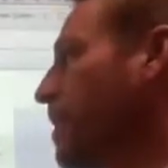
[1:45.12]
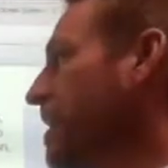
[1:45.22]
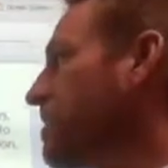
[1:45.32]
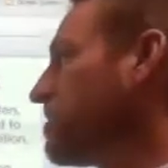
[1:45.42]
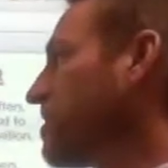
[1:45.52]
The
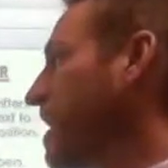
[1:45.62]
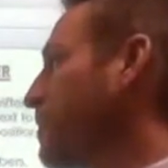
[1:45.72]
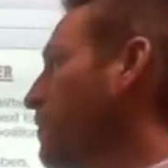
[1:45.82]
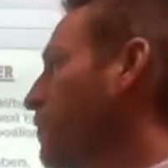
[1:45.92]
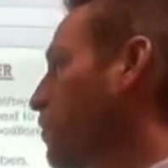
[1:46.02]
minus
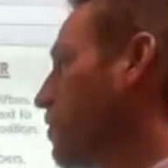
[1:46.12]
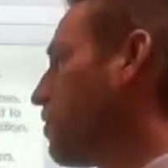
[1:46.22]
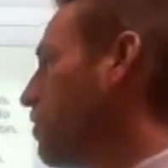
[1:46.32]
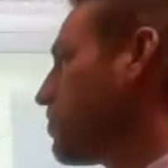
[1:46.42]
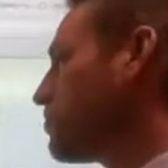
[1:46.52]
sign before
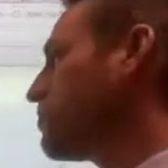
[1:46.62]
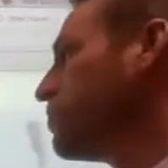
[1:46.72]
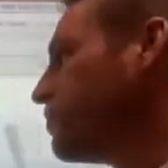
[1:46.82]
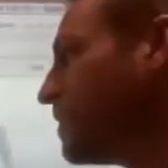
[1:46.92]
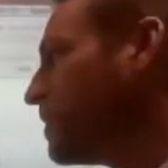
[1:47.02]
the
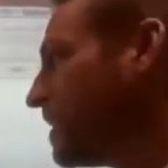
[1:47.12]
longitude